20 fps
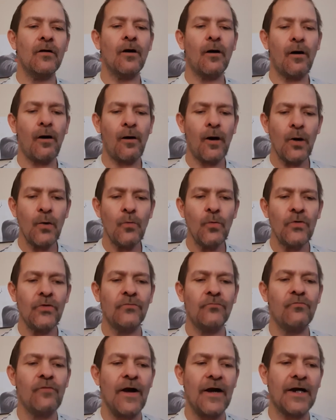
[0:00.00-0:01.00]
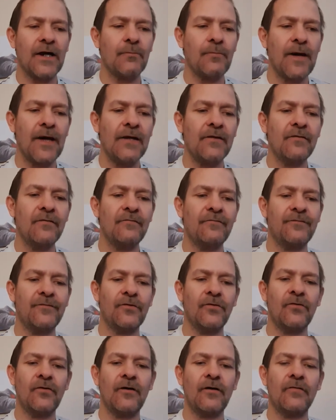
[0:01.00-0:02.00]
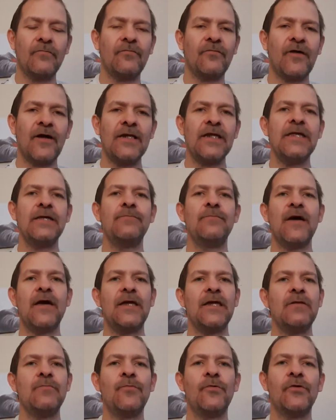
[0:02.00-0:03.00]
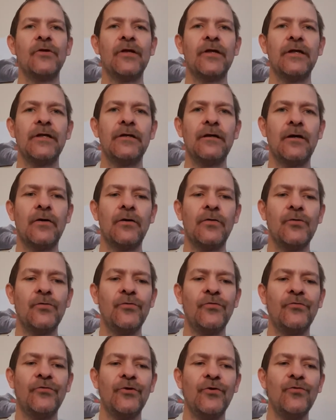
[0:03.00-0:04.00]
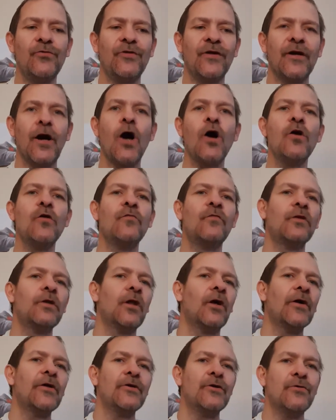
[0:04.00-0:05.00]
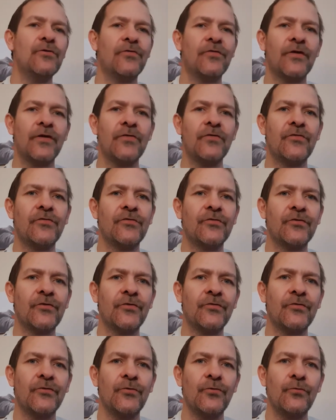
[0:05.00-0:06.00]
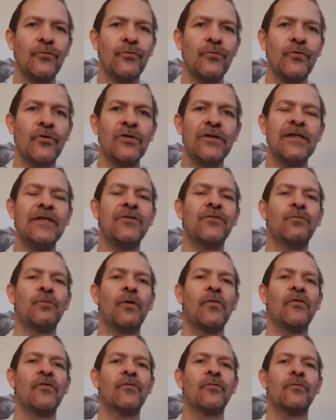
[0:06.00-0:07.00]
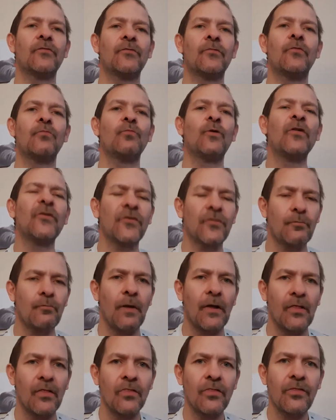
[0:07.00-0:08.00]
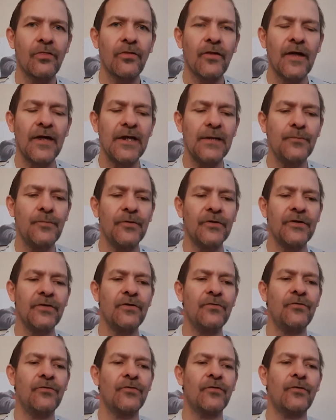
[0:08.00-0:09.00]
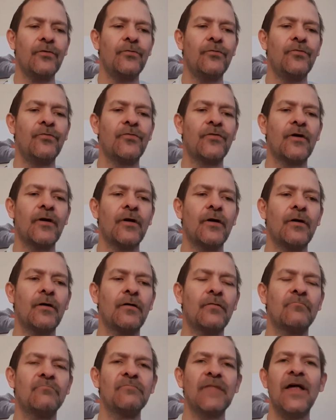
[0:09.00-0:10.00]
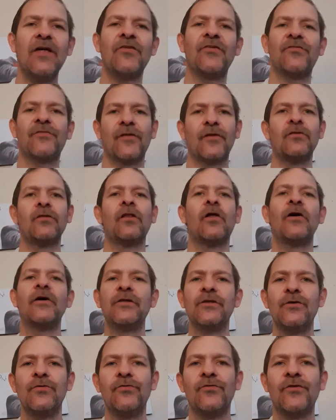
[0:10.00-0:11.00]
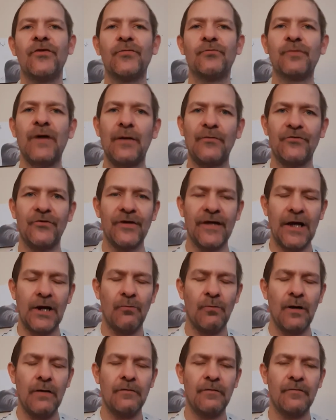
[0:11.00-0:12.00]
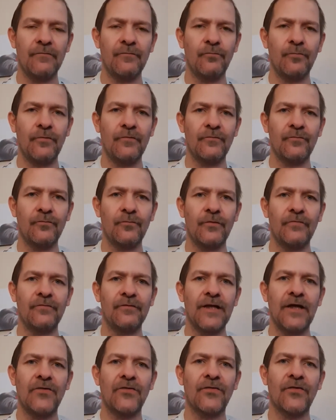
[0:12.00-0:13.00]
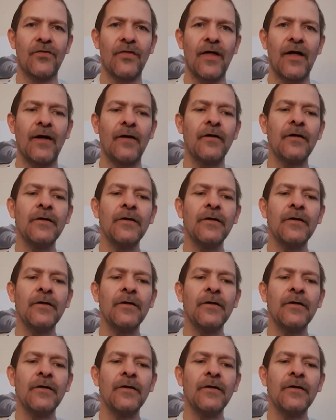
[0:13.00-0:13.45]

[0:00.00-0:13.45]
I would recommend for anybody who's using overlight usage to do at least once a month. Anybody who's less than light usage, perhaps you can get away with less than that.